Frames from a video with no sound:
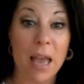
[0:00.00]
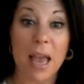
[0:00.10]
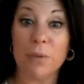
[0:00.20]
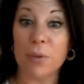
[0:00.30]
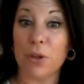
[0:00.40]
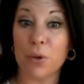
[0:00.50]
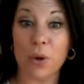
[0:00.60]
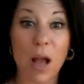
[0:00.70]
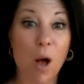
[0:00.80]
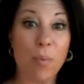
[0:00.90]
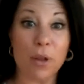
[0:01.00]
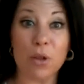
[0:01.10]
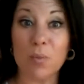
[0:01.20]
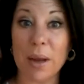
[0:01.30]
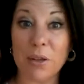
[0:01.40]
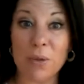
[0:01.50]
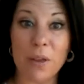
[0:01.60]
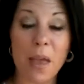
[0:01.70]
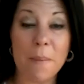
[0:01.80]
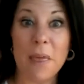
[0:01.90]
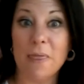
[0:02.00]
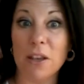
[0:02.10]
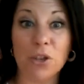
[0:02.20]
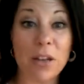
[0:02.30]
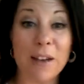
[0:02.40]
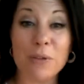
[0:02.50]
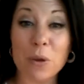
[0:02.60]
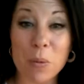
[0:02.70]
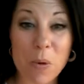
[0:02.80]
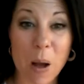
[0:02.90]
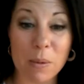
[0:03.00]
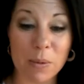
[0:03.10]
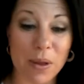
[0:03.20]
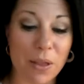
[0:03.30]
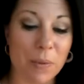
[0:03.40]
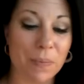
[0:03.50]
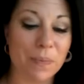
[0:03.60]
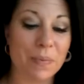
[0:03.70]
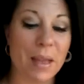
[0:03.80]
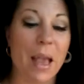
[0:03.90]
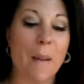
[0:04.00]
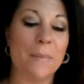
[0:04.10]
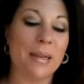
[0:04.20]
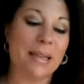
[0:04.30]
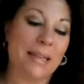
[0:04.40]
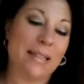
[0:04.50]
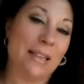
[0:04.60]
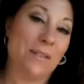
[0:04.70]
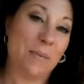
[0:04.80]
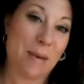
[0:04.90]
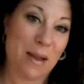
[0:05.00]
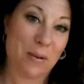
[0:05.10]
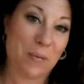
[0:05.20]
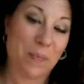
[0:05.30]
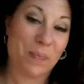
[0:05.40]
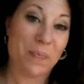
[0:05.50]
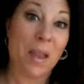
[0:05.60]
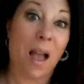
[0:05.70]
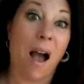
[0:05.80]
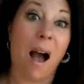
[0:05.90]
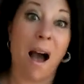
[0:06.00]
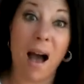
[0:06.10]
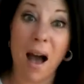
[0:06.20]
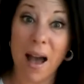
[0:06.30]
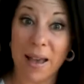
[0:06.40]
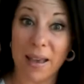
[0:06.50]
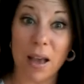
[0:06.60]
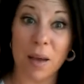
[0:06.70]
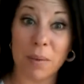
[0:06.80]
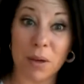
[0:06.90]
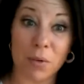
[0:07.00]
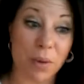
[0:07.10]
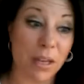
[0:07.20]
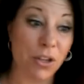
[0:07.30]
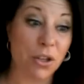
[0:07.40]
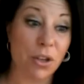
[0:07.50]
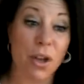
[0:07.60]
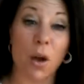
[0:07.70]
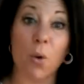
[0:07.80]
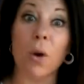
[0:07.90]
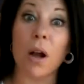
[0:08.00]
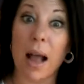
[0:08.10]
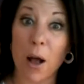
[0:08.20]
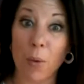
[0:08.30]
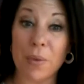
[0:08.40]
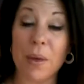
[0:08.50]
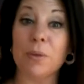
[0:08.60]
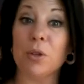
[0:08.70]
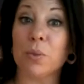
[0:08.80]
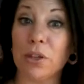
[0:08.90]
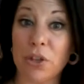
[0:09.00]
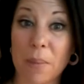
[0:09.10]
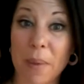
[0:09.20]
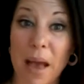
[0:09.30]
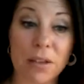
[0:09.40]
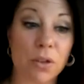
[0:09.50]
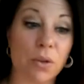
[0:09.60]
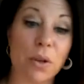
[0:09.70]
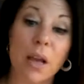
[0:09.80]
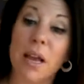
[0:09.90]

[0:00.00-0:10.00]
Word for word: And with your help and you mentoring them, they should have no problem with it. But it gets even better. I am going to reach or help them to reach ambassador.